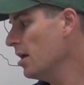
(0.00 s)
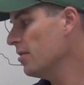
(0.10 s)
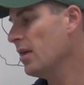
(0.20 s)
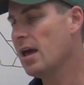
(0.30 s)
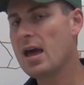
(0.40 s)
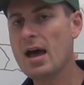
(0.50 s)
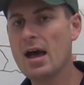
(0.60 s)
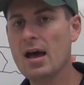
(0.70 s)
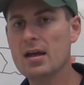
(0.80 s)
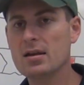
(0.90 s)
They
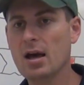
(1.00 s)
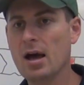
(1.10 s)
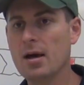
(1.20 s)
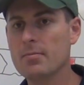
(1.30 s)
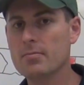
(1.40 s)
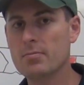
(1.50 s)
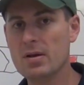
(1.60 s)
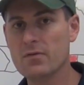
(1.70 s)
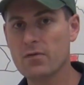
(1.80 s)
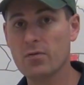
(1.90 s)
had
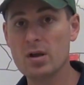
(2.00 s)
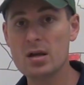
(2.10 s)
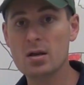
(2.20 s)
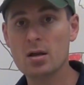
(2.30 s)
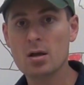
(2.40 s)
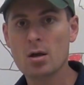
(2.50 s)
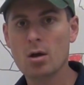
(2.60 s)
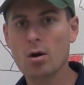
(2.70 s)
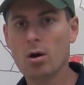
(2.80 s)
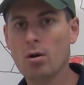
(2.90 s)
been freed,
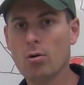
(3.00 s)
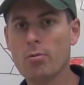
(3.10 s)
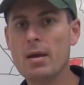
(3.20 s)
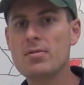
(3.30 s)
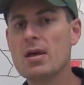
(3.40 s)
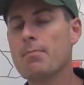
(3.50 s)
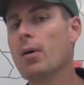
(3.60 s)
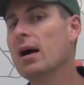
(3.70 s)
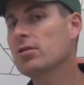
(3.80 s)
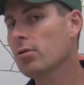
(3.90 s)
or maybe they
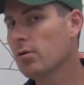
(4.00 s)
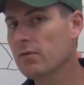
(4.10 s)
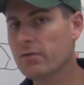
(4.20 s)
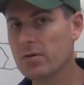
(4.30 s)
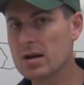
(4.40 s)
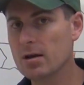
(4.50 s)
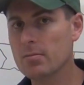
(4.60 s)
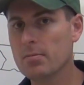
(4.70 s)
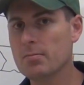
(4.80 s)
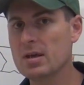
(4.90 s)
bought their own
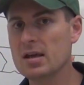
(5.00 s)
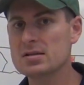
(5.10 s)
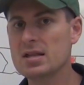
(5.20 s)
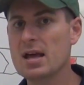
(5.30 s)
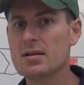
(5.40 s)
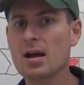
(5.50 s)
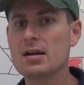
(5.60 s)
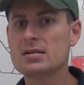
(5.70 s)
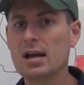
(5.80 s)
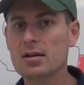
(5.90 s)
freedom because they had
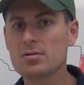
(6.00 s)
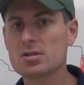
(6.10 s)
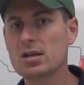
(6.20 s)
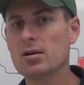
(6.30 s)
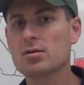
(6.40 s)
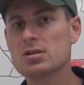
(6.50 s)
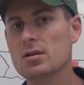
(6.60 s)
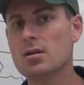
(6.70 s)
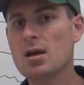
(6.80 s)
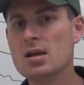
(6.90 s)
gotten technical skills,
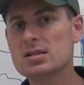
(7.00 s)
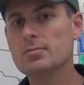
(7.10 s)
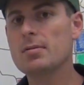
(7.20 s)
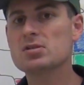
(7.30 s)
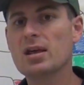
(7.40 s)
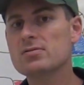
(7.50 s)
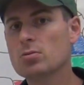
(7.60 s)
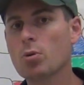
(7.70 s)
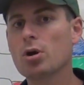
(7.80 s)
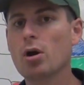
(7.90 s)
and sometimes slaves
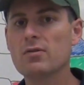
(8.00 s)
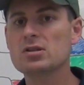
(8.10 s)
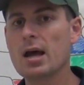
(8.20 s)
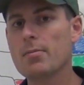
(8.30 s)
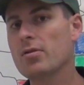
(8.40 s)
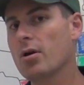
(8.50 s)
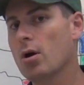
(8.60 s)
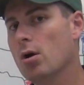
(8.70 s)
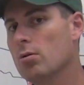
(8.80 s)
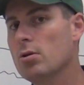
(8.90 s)
would work overtime on their
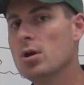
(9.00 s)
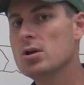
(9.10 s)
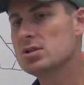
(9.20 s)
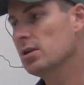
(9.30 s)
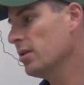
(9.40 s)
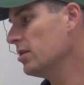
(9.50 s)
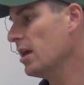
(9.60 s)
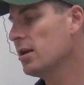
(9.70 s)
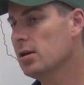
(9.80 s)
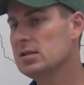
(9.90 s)
own so that
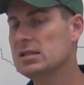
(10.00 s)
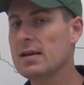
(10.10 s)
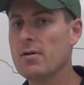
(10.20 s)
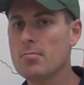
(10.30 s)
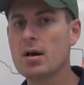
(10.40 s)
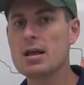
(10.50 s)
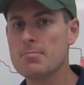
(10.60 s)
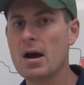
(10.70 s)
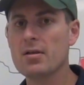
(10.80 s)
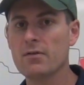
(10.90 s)
they could save up money
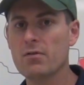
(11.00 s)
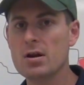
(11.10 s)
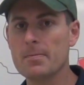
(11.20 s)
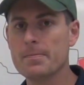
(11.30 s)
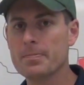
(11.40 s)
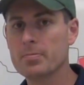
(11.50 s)
and buy their freedom.